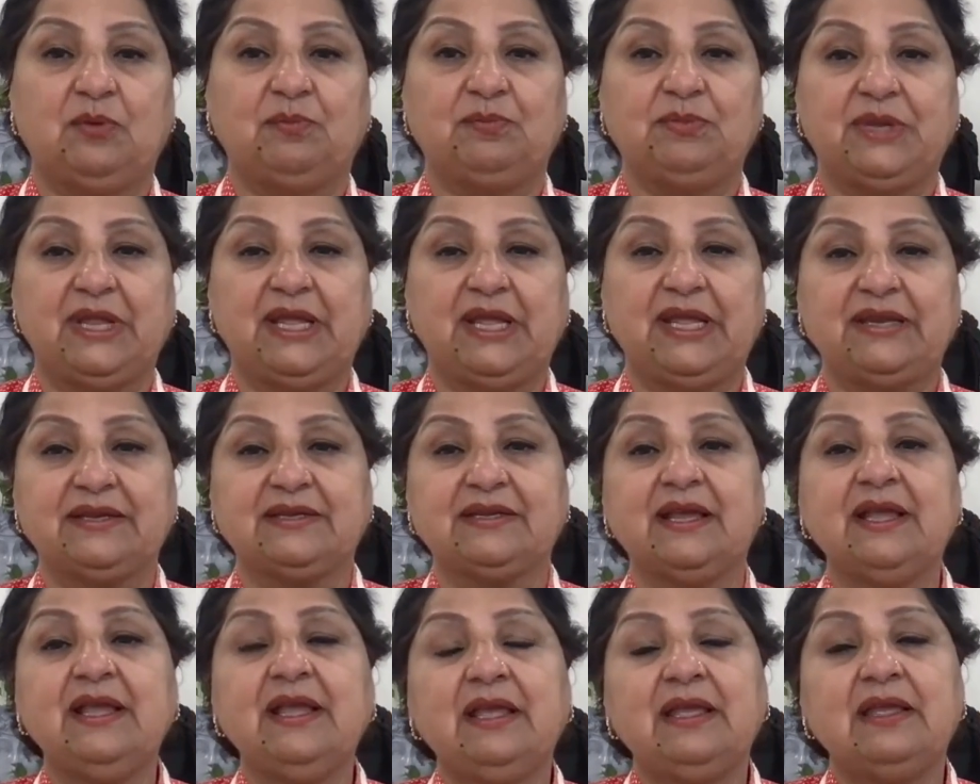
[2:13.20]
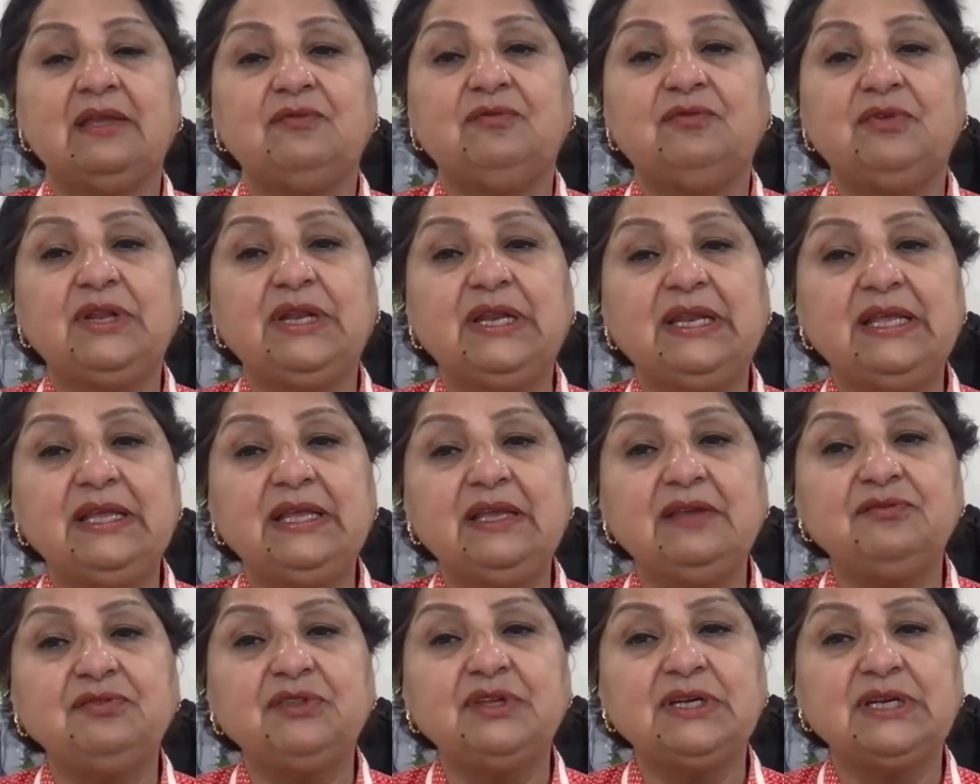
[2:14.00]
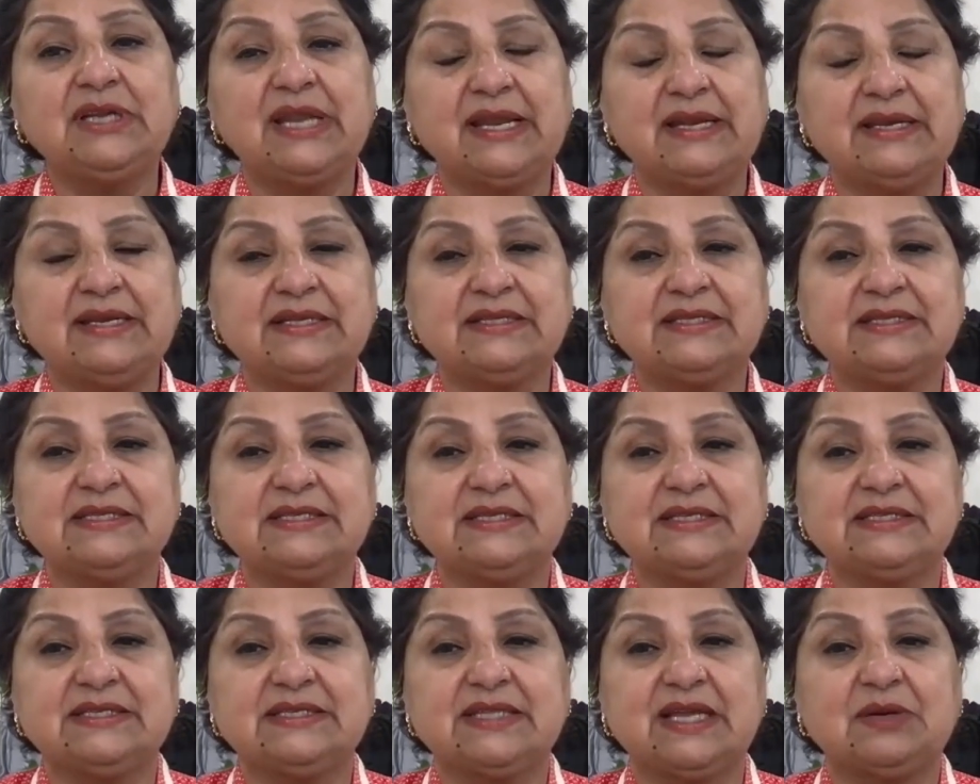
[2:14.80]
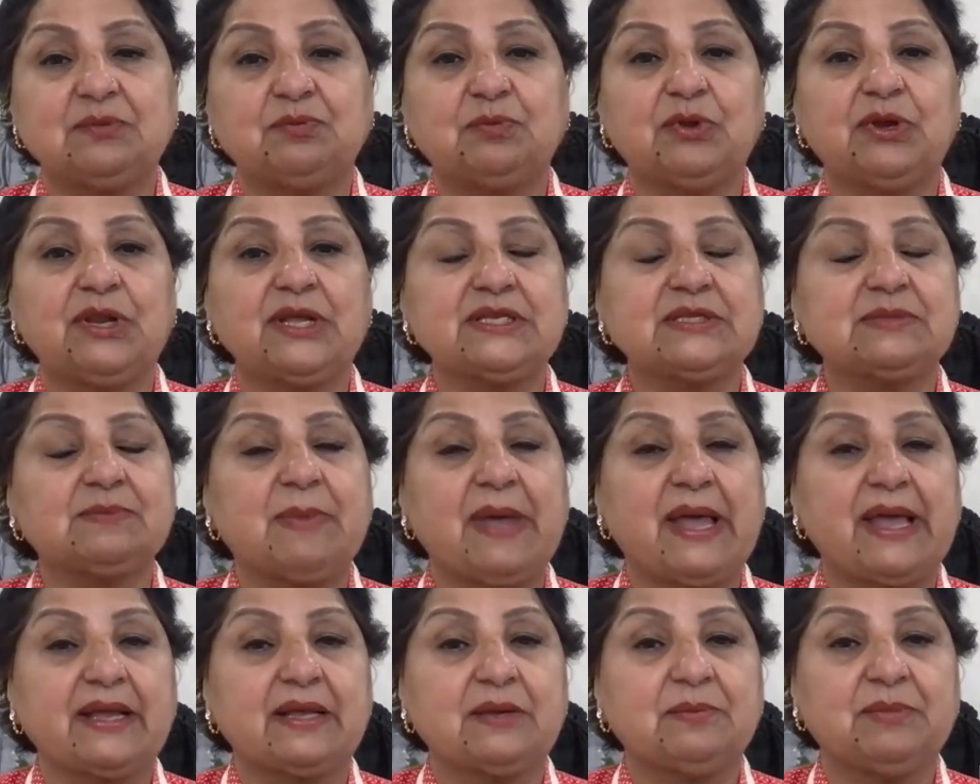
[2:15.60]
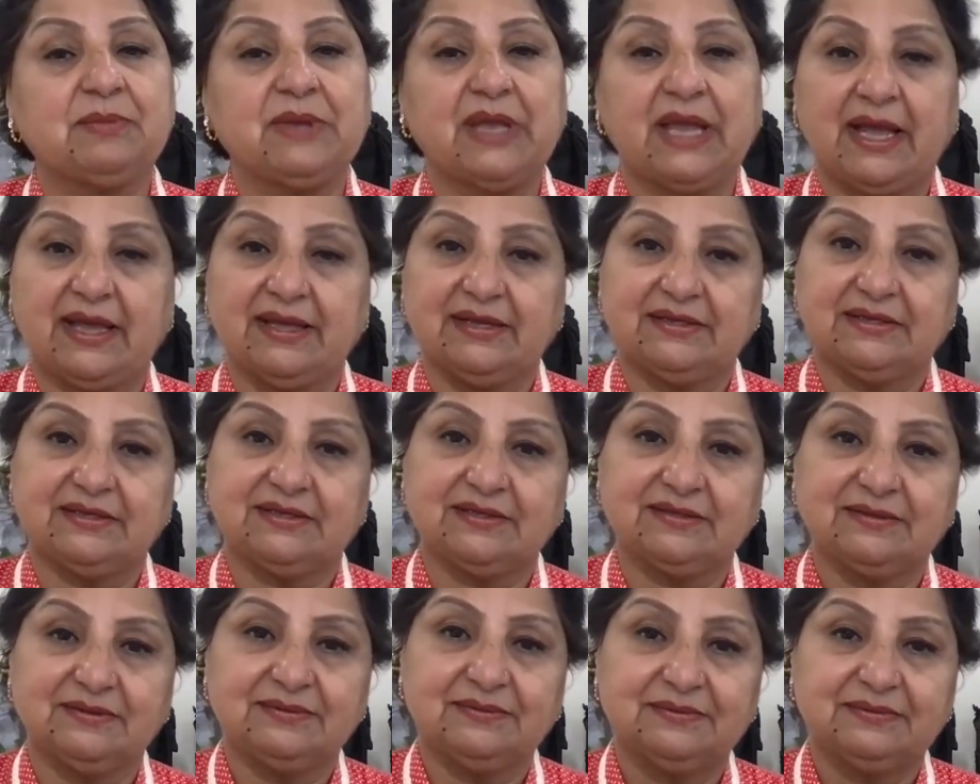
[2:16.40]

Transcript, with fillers: obtained if we leave the tendencies that pull us back behind.